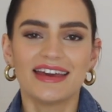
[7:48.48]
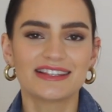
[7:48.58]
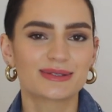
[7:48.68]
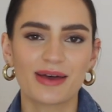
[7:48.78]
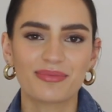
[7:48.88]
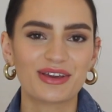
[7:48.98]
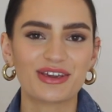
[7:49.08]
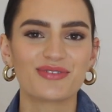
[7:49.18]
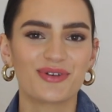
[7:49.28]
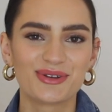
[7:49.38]
is something
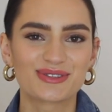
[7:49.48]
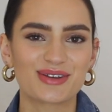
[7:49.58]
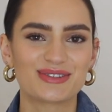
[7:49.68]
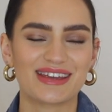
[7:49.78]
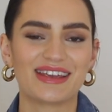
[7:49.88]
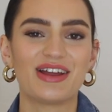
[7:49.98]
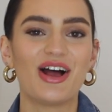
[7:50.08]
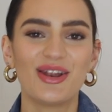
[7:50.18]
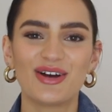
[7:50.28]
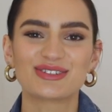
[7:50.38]
you've also seen
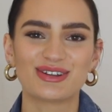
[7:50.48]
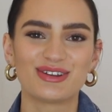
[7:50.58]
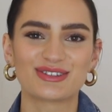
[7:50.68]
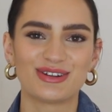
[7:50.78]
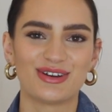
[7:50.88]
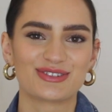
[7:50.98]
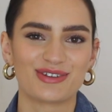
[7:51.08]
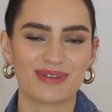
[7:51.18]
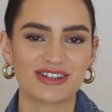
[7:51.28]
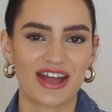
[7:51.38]
a lot
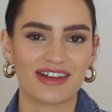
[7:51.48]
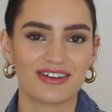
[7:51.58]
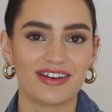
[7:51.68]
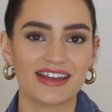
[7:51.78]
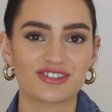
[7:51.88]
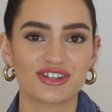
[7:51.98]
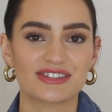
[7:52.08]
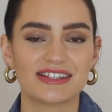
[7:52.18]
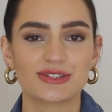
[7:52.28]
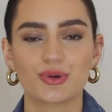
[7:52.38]
on my channel. It's
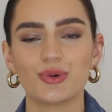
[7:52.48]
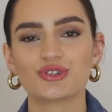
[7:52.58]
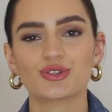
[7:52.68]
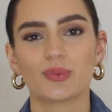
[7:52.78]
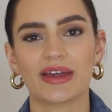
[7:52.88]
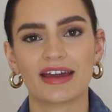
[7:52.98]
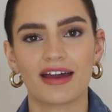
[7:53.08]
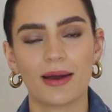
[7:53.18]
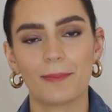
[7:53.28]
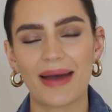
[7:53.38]
just this gorgeous
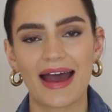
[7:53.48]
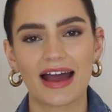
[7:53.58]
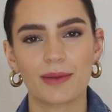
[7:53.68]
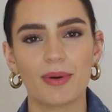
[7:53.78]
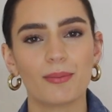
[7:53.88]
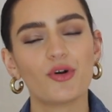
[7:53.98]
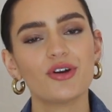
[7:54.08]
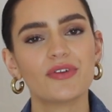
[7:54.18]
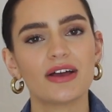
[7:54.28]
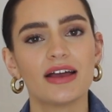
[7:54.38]
wicker bag, but
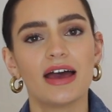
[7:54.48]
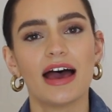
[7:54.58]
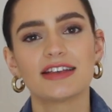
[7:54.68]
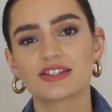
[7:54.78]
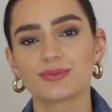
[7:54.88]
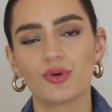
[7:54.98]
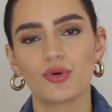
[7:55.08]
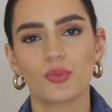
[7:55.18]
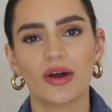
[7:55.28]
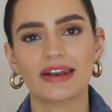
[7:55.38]
more of a
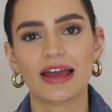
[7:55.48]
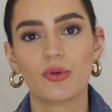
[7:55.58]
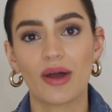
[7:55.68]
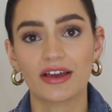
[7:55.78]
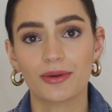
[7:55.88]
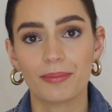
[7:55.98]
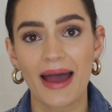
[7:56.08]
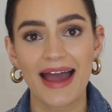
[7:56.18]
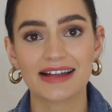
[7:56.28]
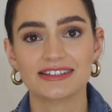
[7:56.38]
small one, like quite
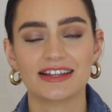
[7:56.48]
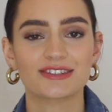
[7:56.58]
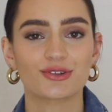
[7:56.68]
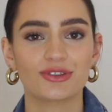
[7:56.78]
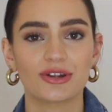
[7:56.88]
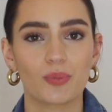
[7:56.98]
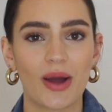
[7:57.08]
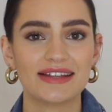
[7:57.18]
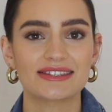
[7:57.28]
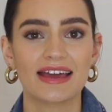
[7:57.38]
compact. And then it's got the
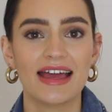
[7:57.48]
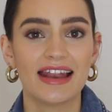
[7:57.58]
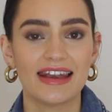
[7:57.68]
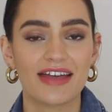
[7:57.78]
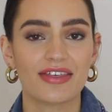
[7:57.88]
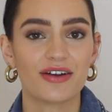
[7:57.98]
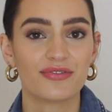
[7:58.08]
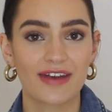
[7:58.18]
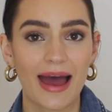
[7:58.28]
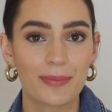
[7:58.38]
white leather
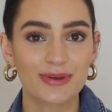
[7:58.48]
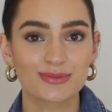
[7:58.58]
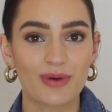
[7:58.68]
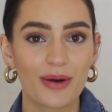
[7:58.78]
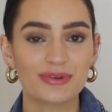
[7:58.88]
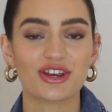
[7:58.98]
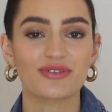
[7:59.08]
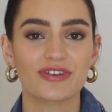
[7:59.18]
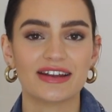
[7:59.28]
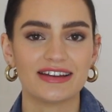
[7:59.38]
flap as well, which I
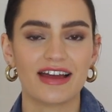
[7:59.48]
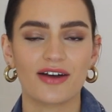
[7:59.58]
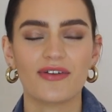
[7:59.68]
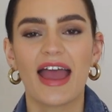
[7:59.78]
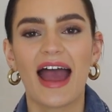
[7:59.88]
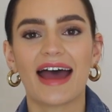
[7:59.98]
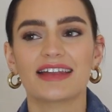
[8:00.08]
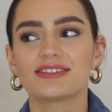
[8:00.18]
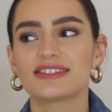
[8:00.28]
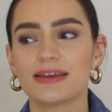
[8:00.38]
really love.
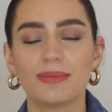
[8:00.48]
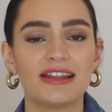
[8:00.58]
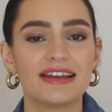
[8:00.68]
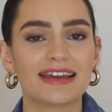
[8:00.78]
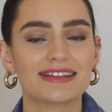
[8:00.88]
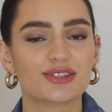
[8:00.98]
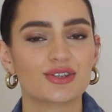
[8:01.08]
And similarly